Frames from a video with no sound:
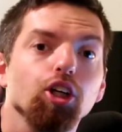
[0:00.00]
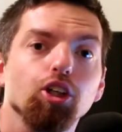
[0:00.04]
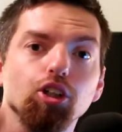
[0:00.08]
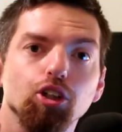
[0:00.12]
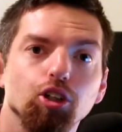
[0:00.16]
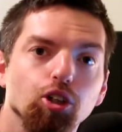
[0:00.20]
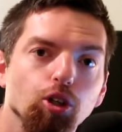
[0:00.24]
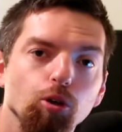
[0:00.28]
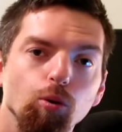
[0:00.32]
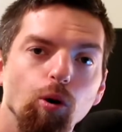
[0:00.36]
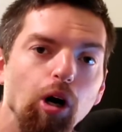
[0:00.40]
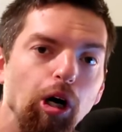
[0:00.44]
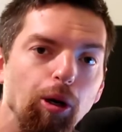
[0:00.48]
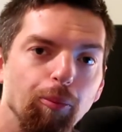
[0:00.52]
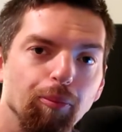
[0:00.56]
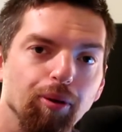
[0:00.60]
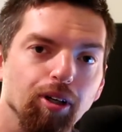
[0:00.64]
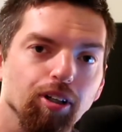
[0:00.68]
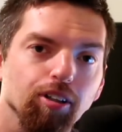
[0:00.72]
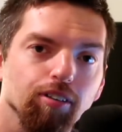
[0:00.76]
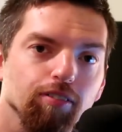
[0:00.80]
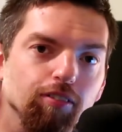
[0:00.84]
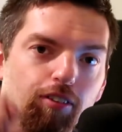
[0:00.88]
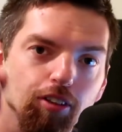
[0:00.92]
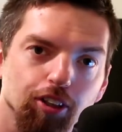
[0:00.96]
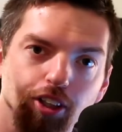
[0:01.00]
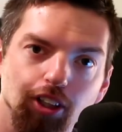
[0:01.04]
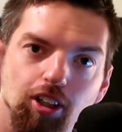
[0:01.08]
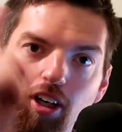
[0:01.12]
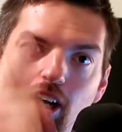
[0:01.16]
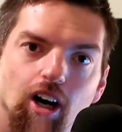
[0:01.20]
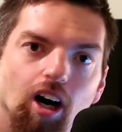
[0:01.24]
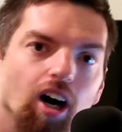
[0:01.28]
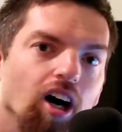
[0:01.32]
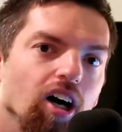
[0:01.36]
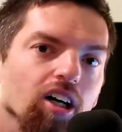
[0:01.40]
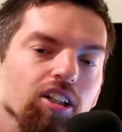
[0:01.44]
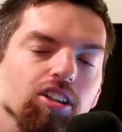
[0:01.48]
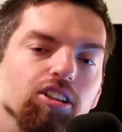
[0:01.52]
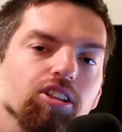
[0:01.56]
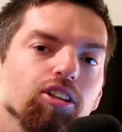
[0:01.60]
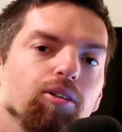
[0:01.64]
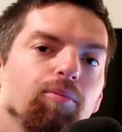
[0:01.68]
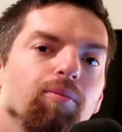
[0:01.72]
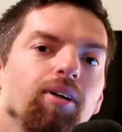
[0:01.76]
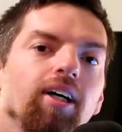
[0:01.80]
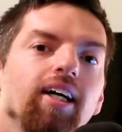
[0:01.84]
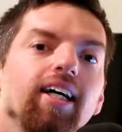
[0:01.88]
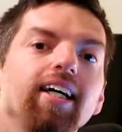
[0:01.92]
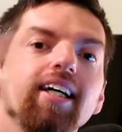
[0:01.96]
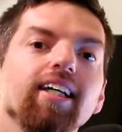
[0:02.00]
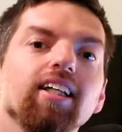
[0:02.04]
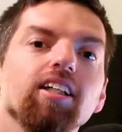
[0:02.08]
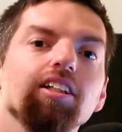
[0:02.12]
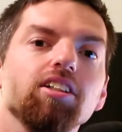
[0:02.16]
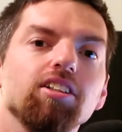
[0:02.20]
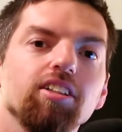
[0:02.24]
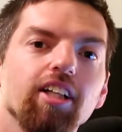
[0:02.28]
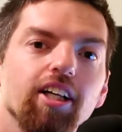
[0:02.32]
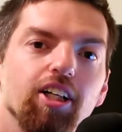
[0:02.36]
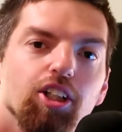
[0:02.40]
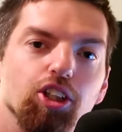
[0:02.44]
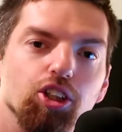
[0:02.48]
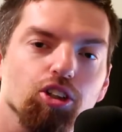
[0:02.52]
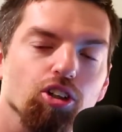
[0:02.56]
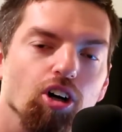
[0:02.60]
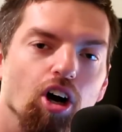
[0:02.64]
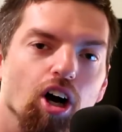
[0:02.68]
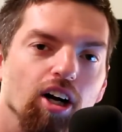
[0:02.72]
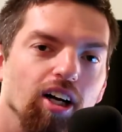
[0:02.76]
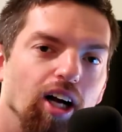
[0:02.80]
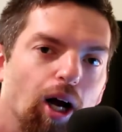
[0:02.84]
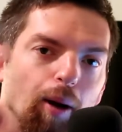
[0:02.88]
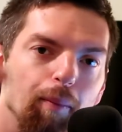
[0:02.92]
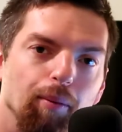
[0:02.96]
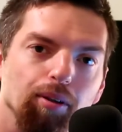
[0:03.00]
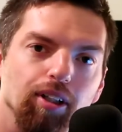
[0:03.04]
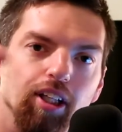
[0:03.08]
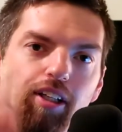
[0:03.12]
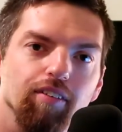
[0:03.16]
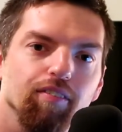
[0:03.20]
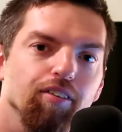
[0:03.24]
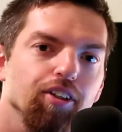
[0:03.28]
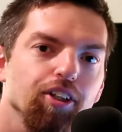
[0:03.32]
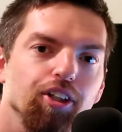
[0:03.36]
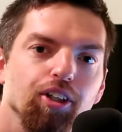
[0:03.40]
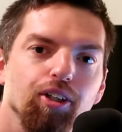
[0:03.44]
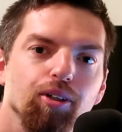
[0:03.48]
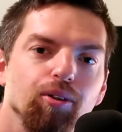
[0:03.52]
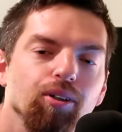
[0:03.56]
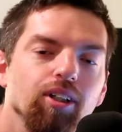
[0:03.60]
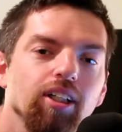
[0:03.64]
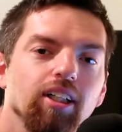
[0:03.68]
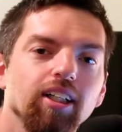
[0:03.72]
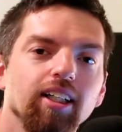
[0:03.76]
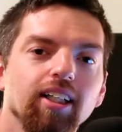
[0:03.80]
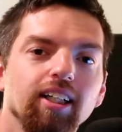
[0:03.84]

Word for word: You are beautiful. You're awesome. Stay strong. I believe in you.